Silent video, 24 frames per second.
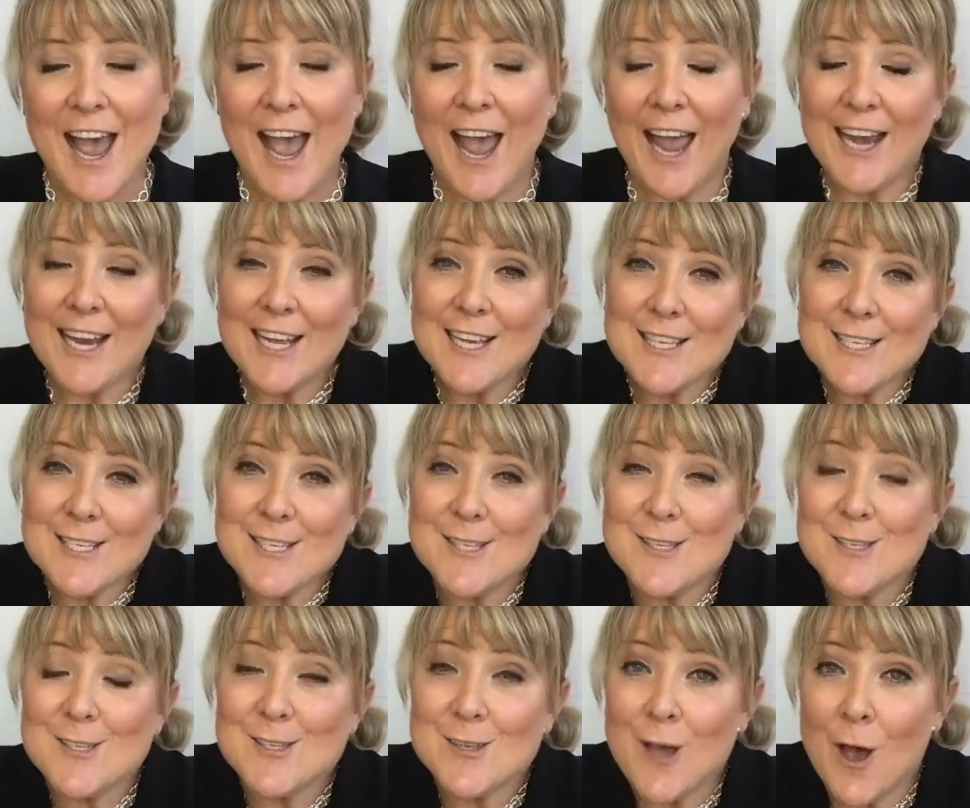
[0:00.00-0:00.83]
It
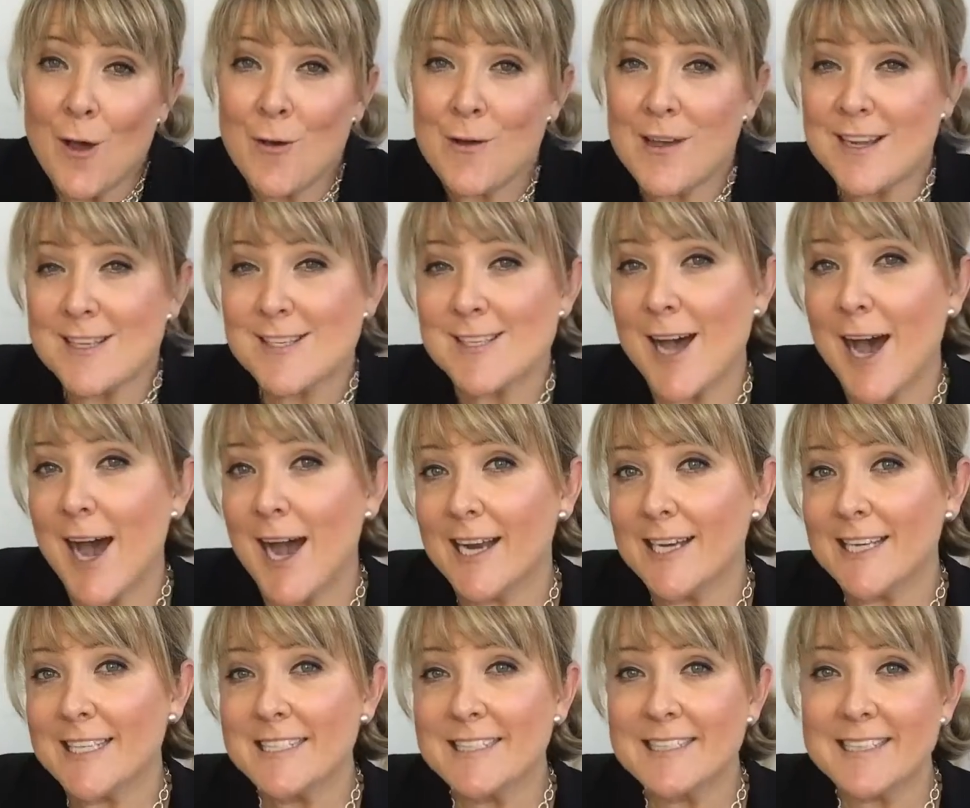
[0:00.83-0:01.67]
is so
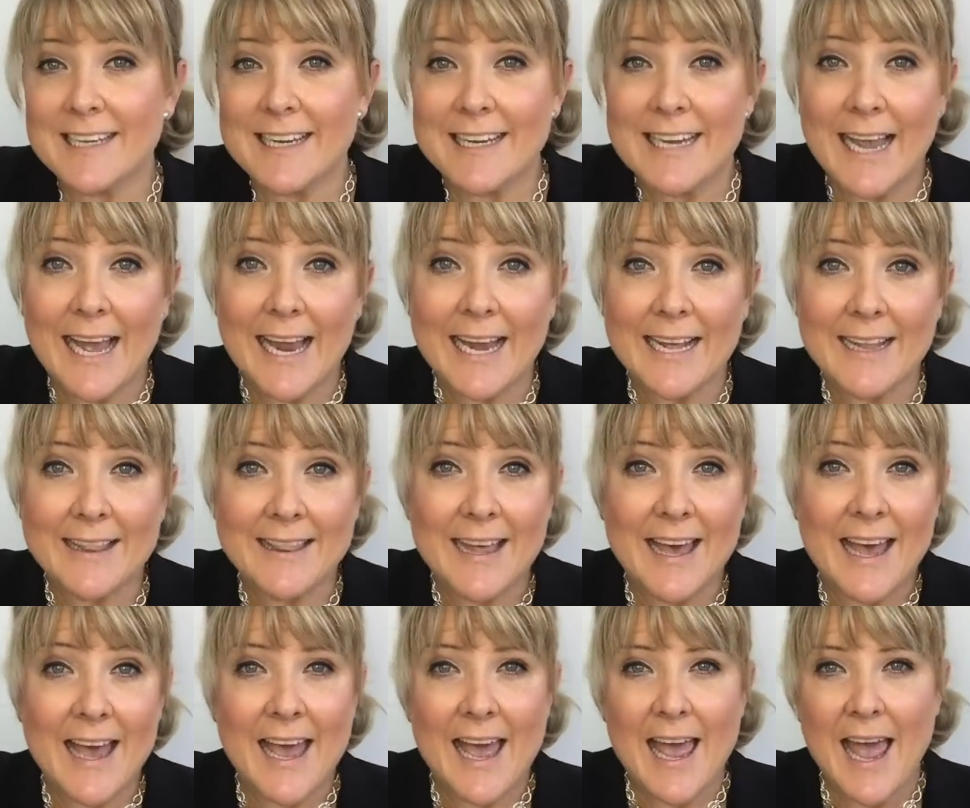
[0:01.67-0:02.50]
exciting to get in
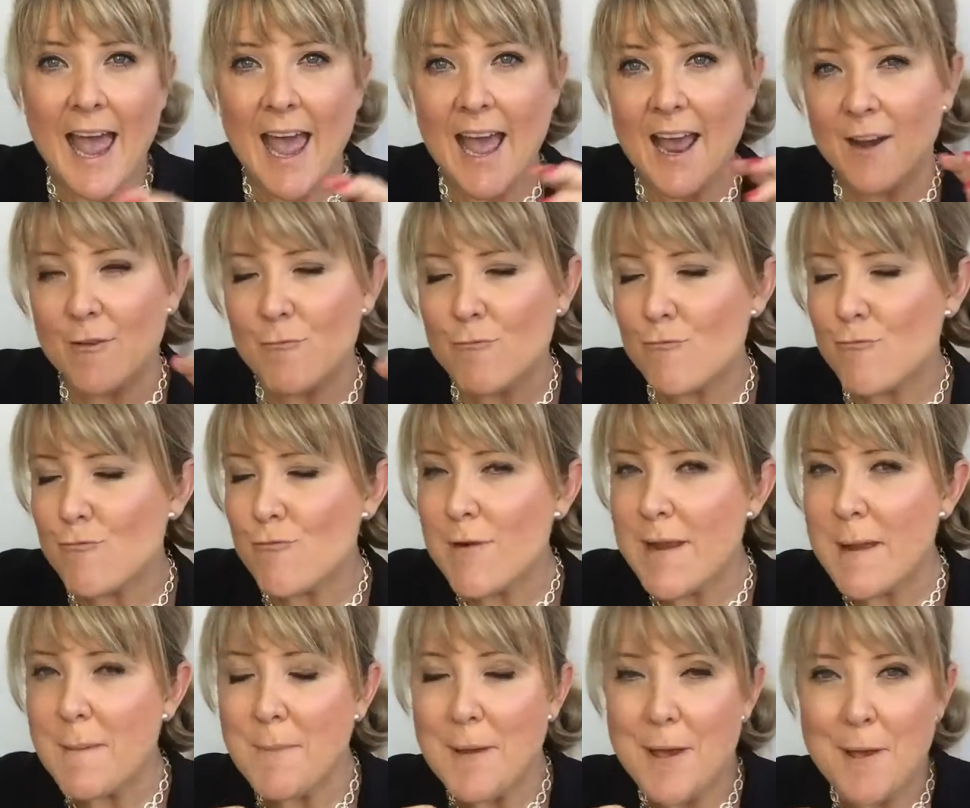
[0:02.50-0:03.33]
there and
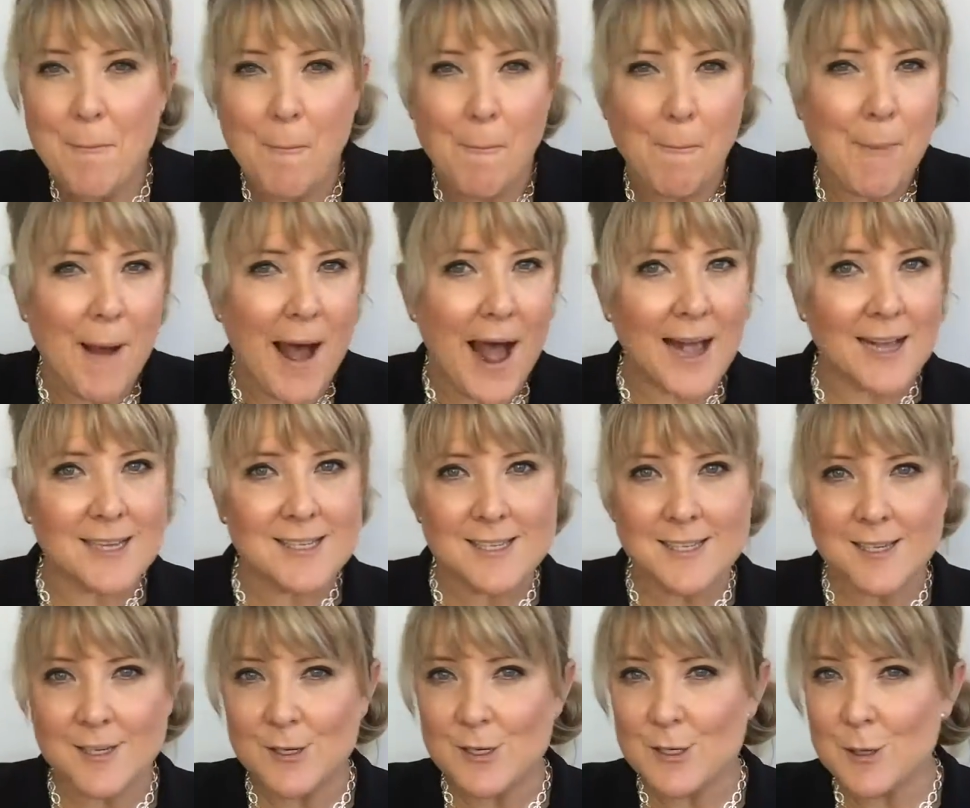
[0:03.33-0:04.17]
rip and
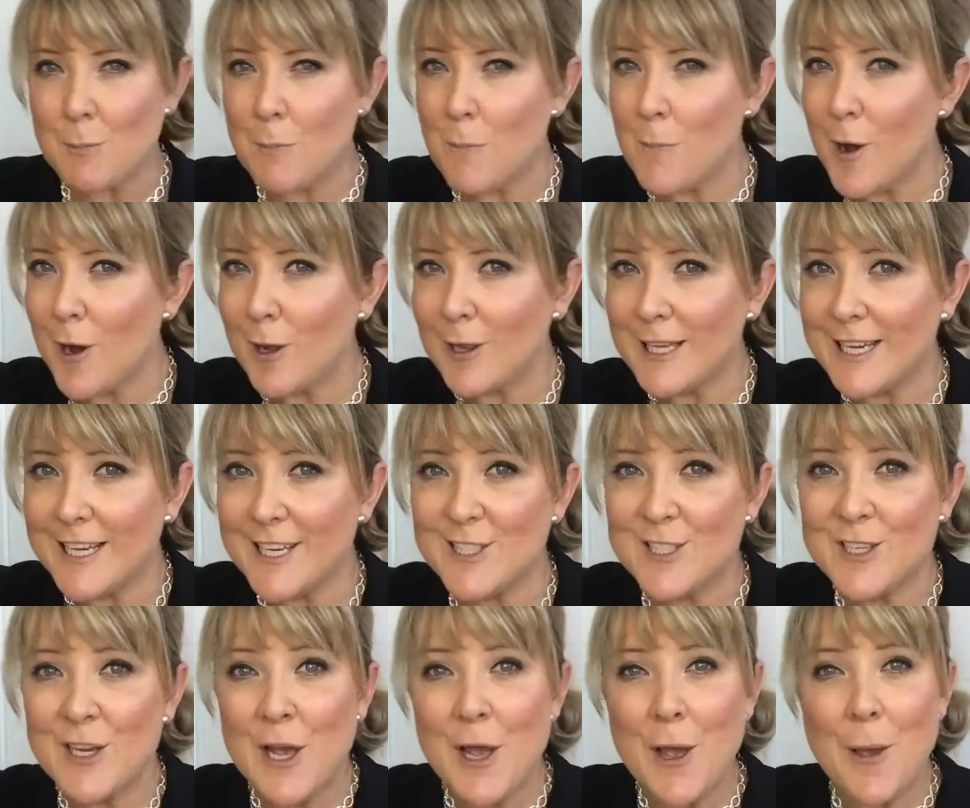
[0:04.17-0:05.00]
bust and
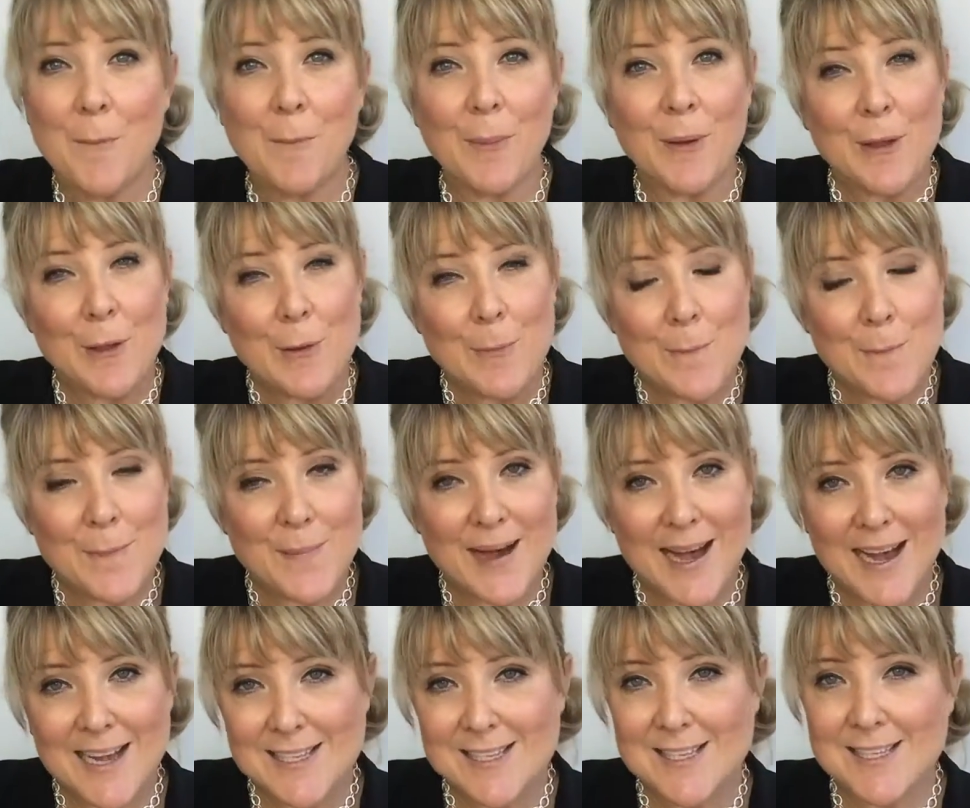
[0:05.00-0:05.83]
demolish, but you
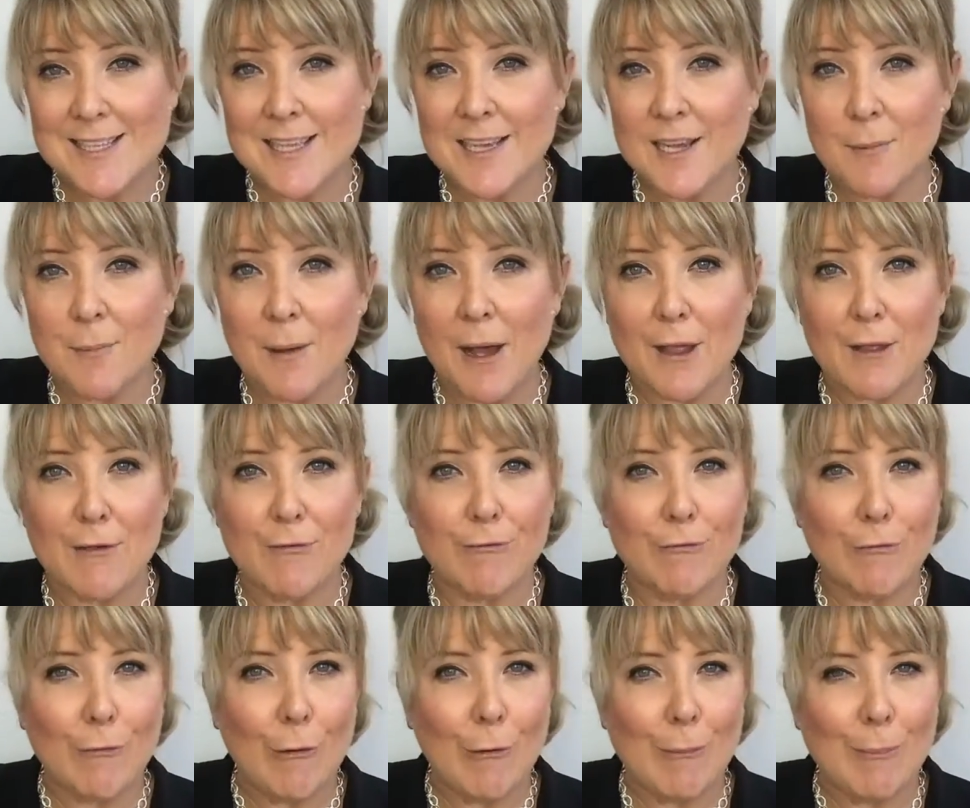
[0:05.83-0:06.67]
must think about your
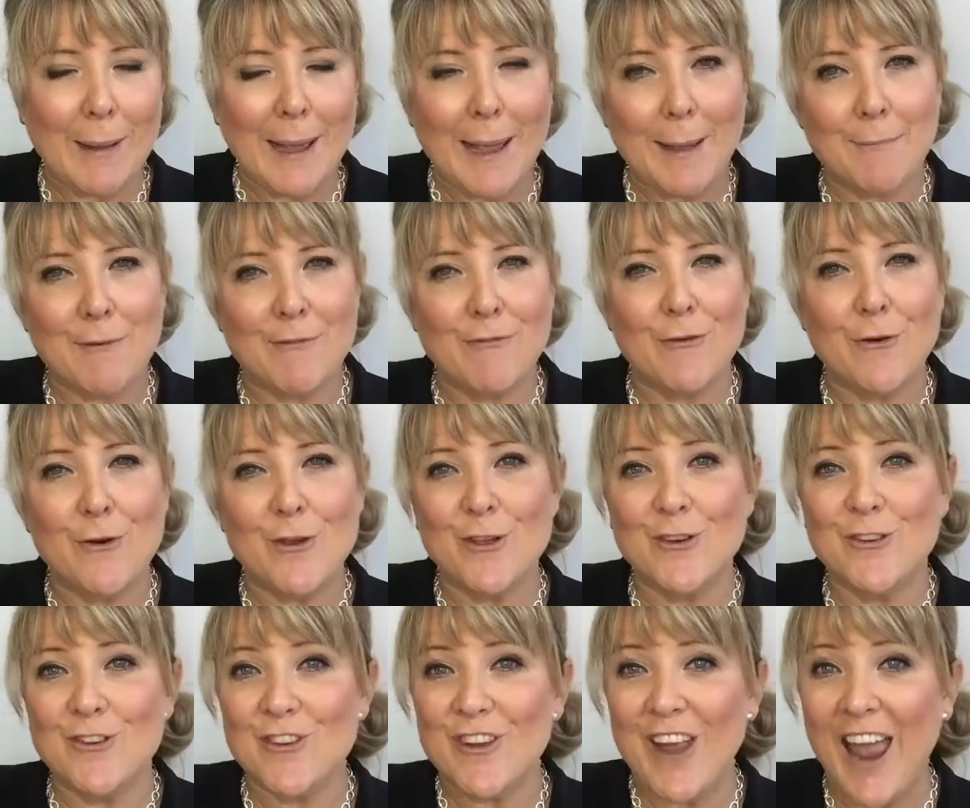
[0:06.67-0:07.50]
floor plan before
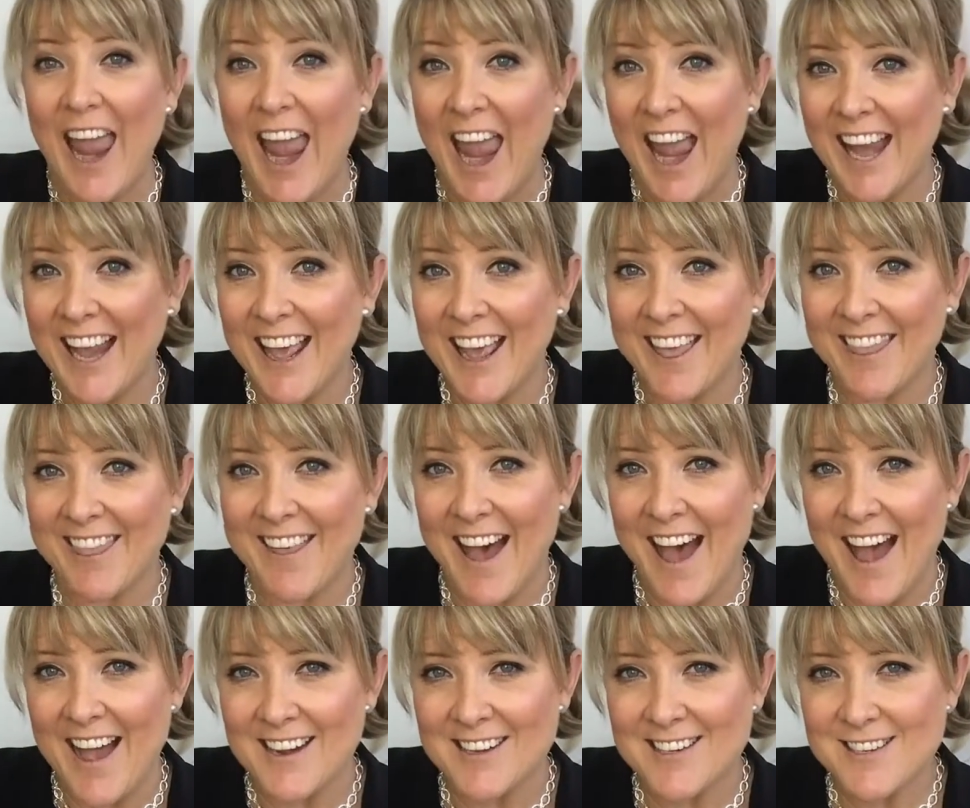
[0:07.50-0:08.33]
you do any of
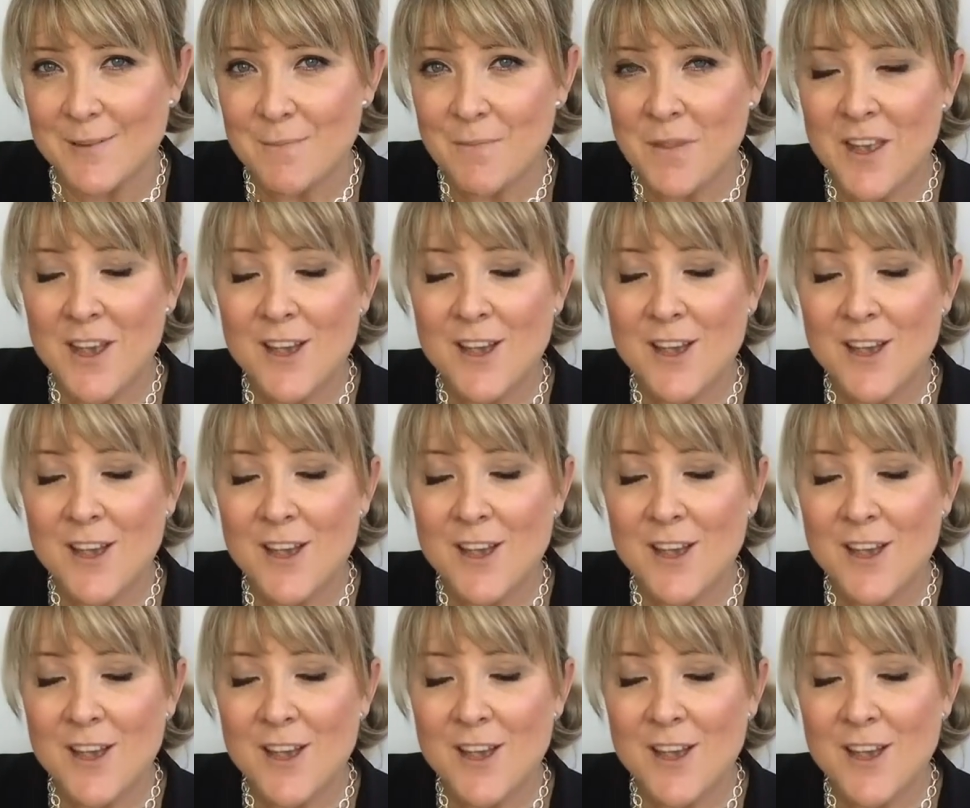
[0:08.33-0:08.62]
that.